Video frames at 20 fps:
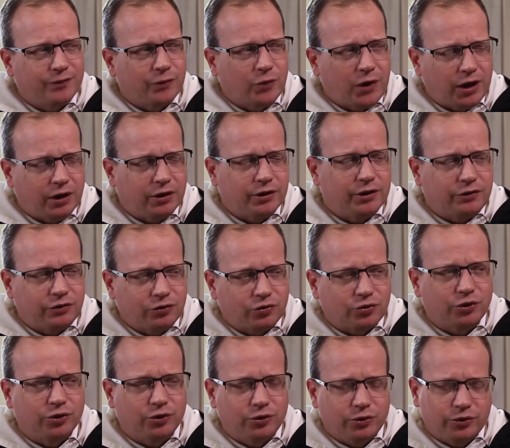well, it's
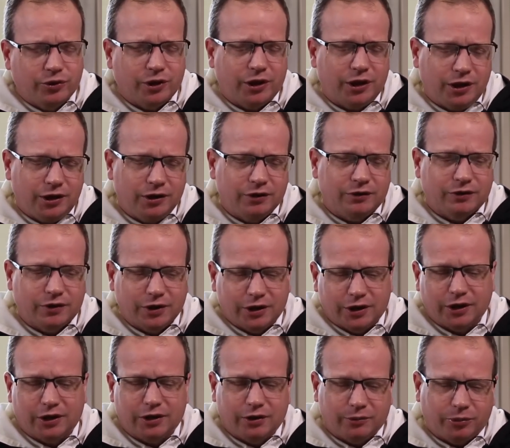true that he is
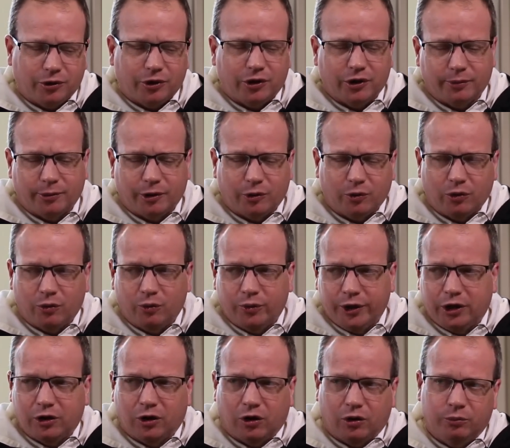thinking in part about what
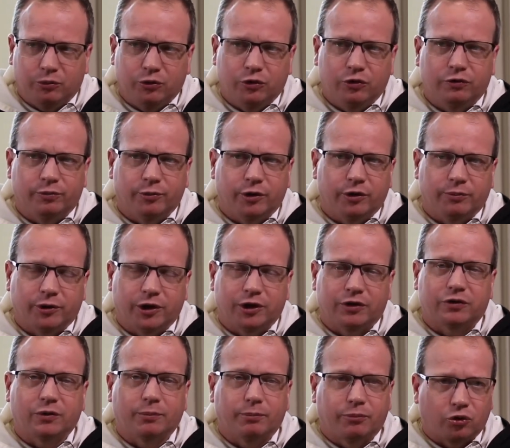we call movement, but
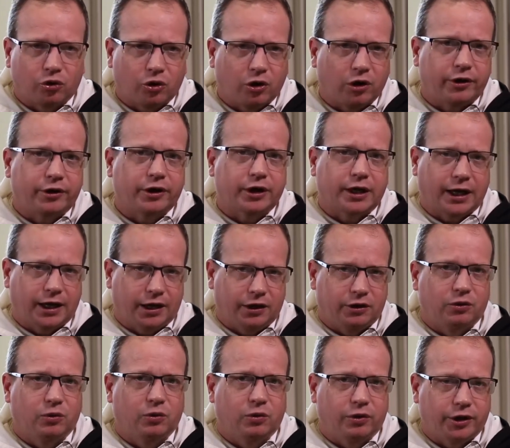it's a broader
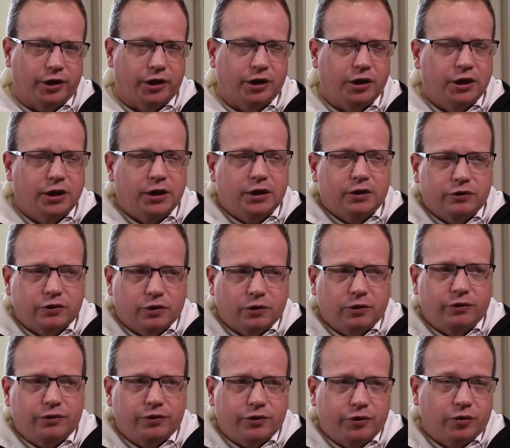category.
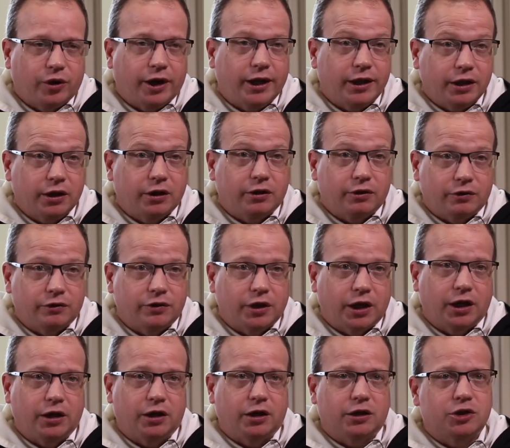So if you rightly
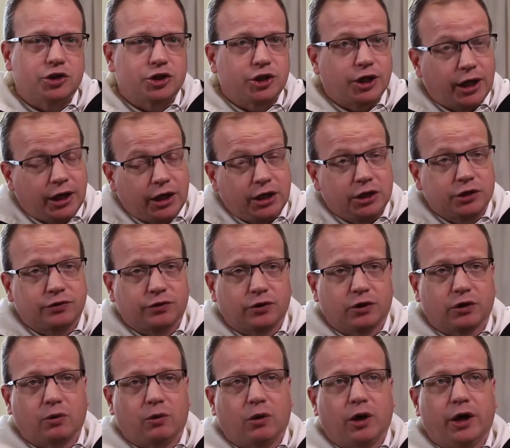understand it, change
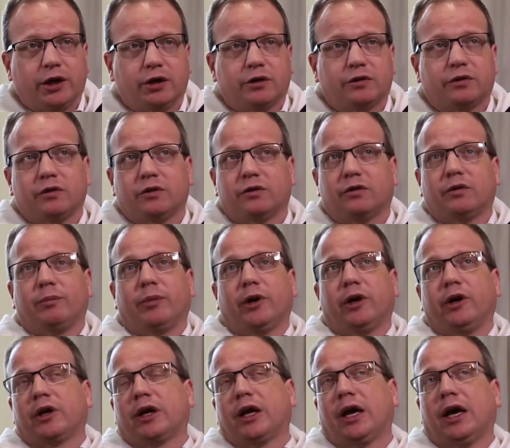for Aquinas is the
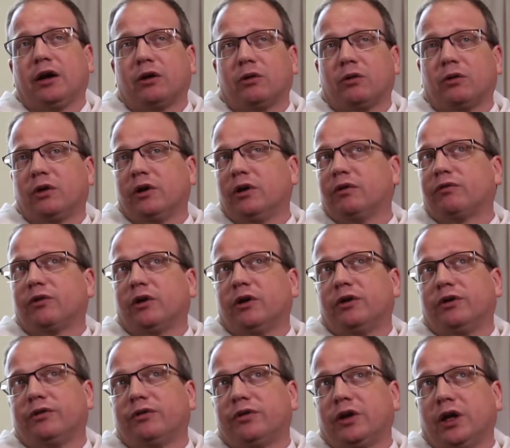better category for
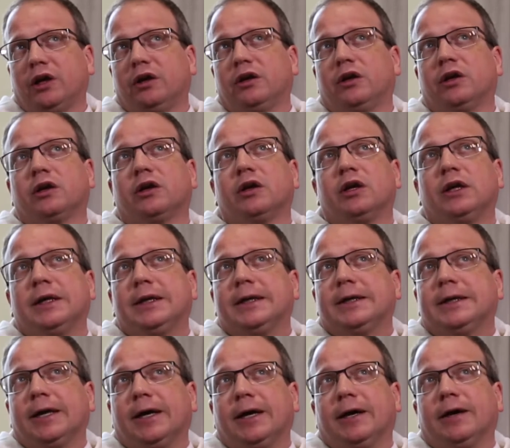understanding
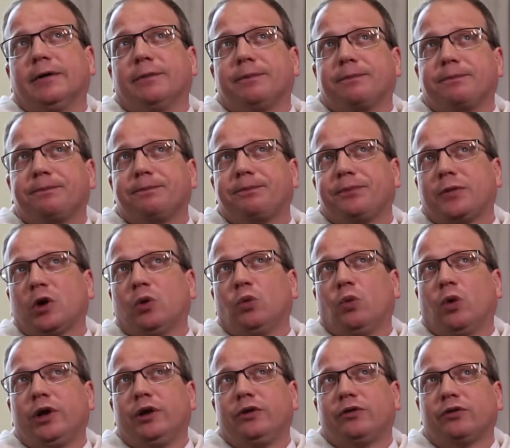
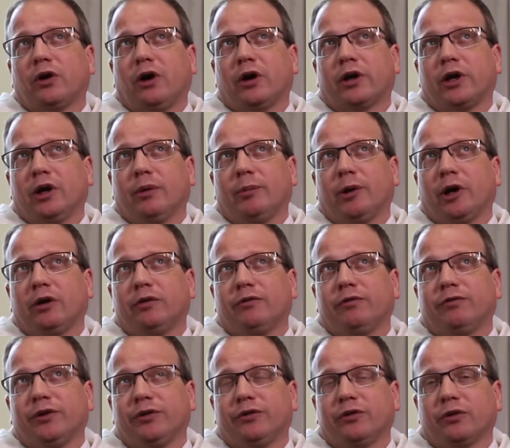what he's talking about in
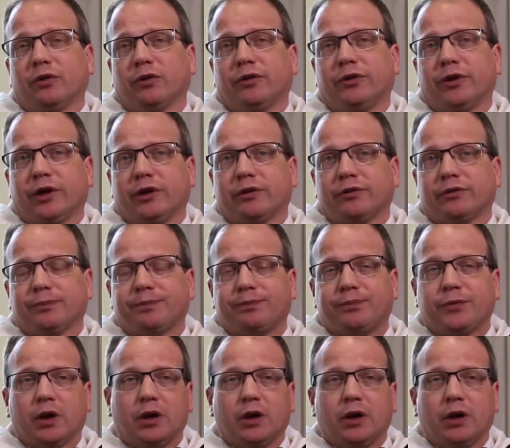physical things.